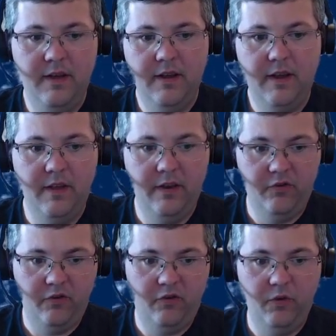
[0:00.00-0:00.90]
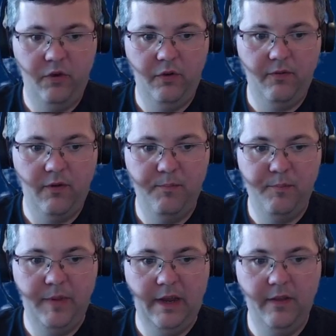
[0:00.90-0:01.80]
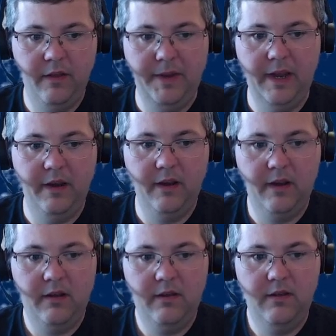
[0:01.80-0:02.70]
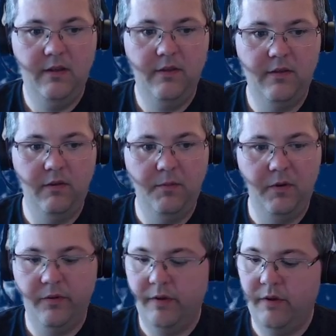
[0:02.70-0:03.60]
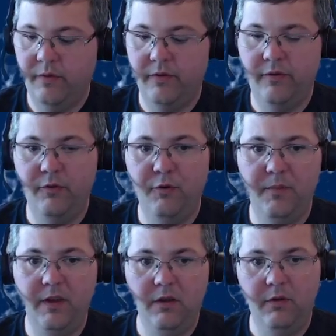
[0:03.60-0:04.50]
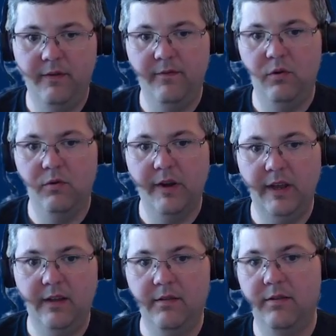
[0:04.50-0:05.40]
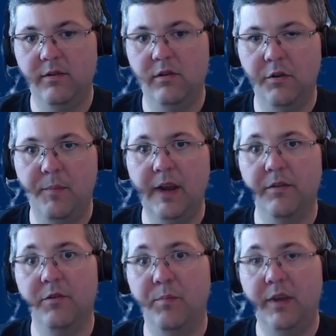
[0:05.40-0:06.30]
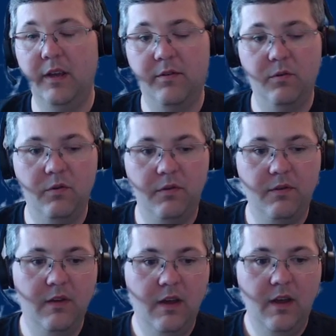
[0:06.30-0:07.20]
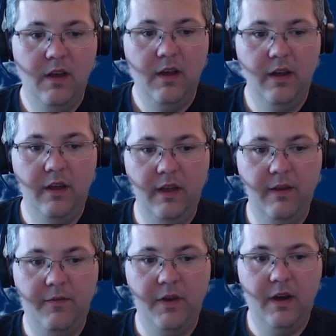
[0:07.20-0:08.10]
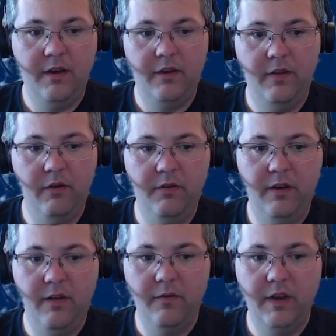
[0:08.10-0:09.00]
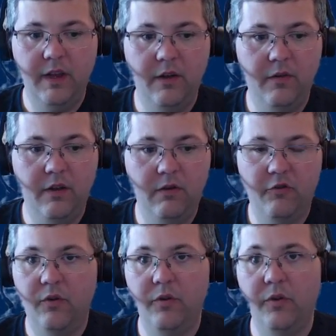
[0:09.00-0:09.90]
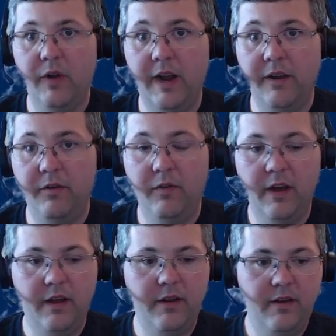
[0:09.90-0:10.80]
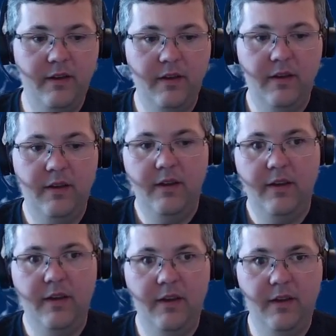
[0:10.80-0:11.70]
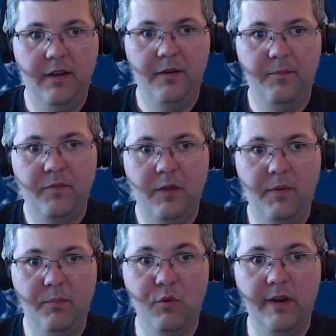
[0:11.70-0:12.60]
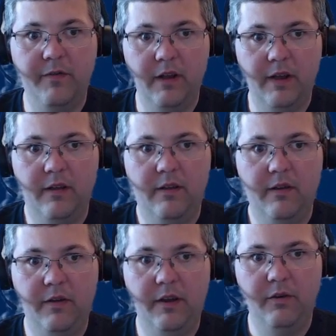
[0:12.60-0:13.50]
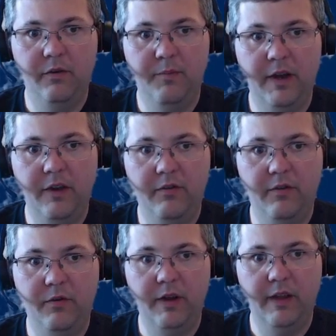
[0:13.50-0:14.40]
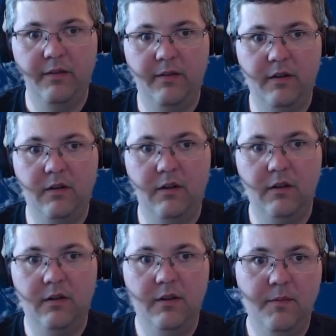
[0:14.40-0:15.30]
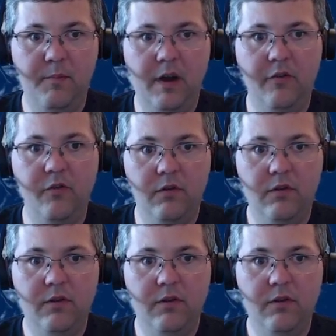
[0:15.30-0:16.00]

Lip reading: and then just show you from the beginning. So I'm going to assume that you have already installed MilestonePSTools. If not, there is another video that'll show you how to do that. But briefly, you can do it by just doing install module